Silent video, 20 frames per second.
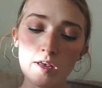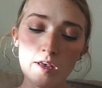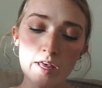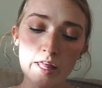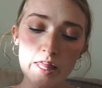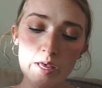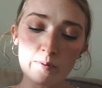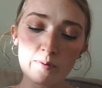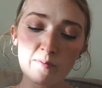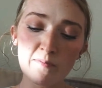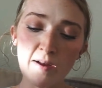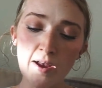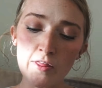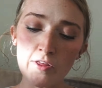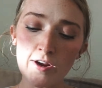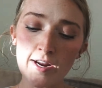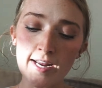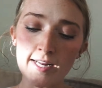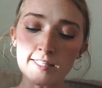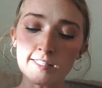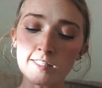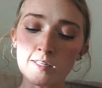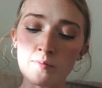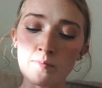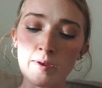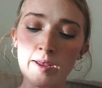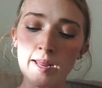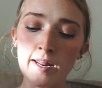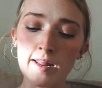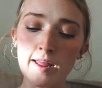They were rather
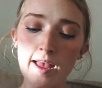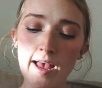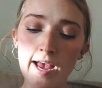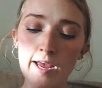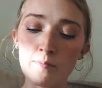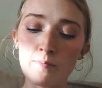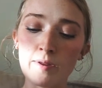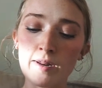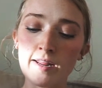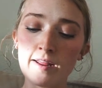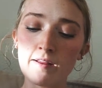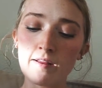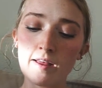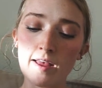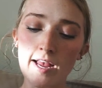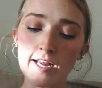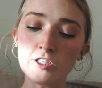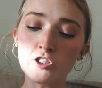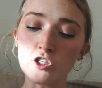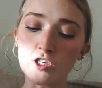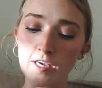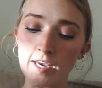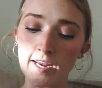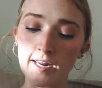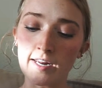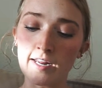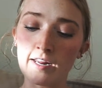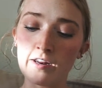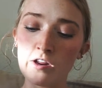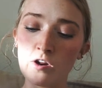handsome, had been
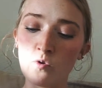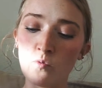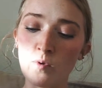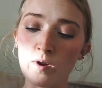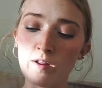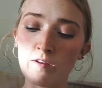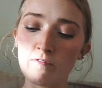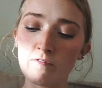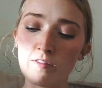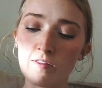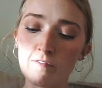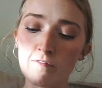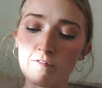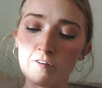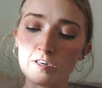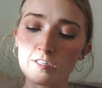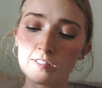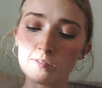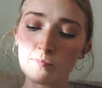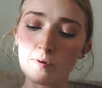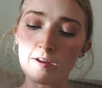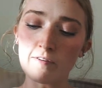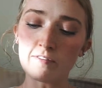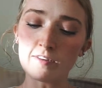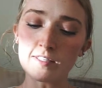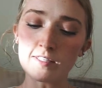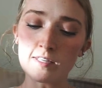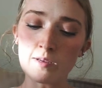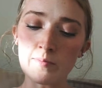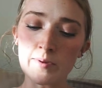educated in one of the first
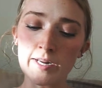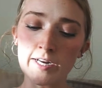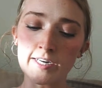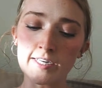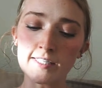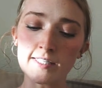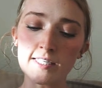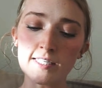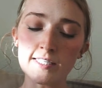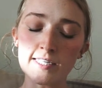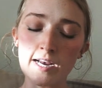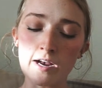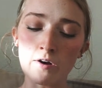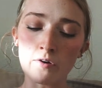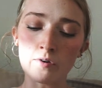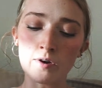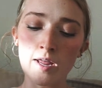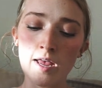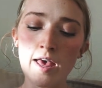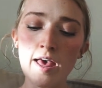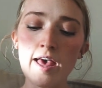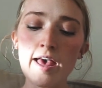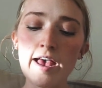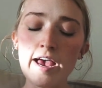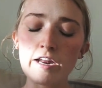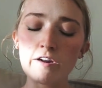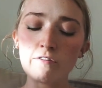private seminaries in town, had a